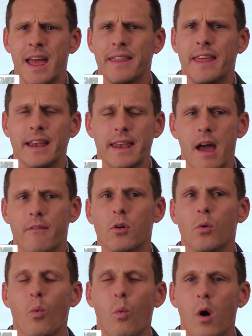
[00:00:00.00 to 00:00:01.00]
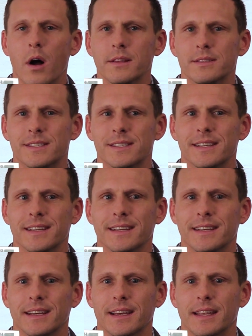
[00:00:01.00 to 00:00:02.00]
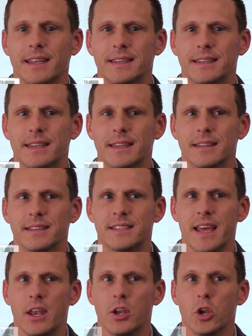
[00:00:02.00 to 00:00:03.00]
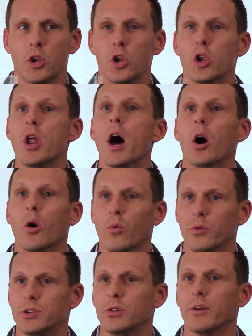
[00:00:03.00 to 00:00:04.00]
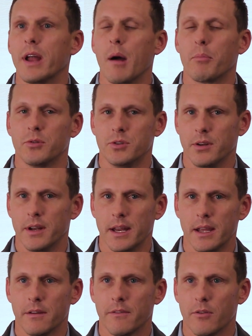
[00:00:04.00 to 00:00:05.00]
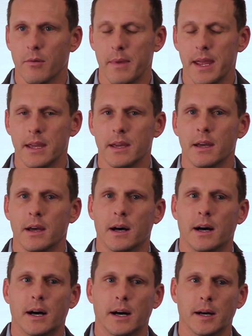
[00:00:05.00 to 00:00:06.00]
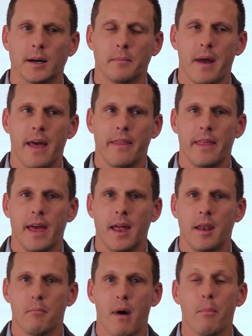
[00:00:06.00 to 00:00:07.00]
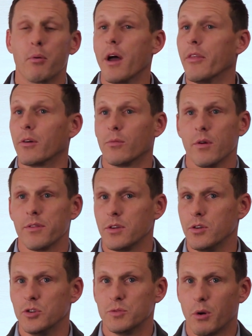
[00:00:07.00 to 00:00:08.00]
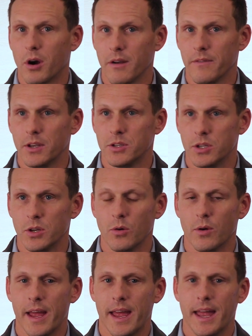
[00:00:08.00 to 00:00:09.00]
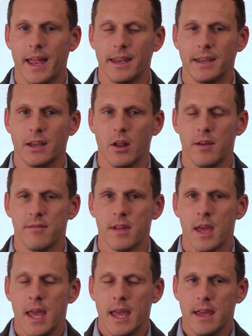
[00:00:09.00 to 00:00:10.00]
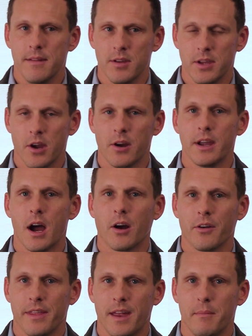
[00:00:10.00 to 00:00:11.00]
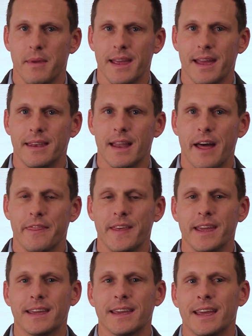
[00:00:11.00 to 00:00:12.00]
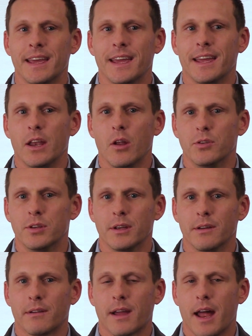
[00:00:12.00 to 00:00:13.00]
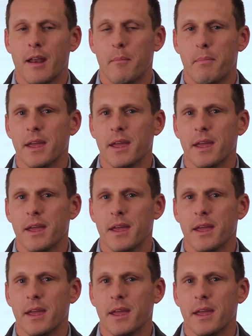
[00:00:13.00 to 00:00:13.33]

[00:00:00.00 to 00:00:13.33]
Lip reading: they never once said no to an opportunity for me. And then my brother was a huge part of it too. And he's a year younger than me, and I think to kind of